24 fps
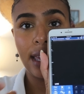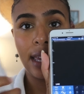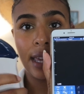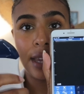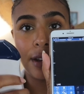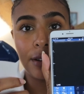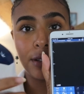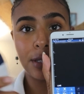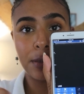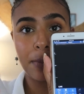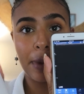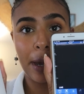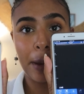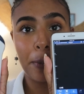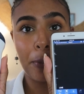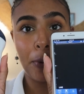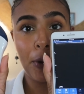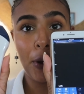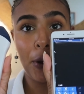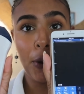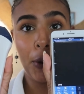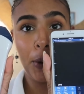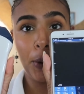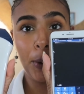Here's my
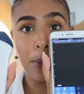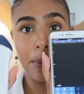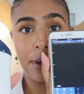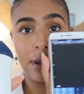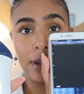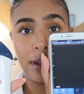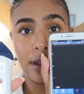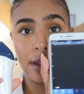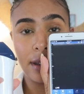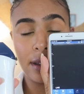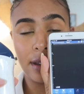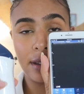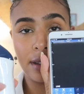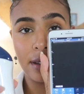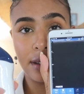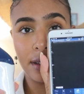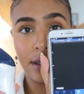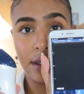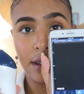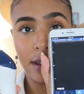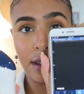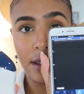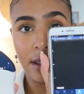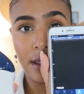probe,
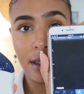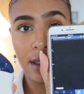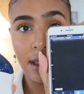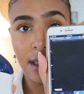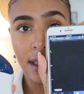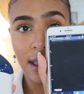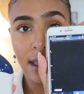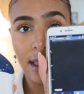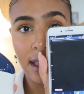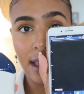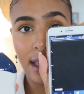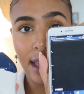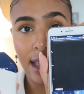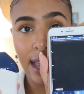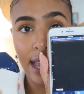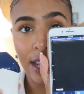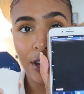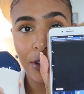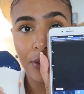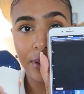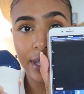and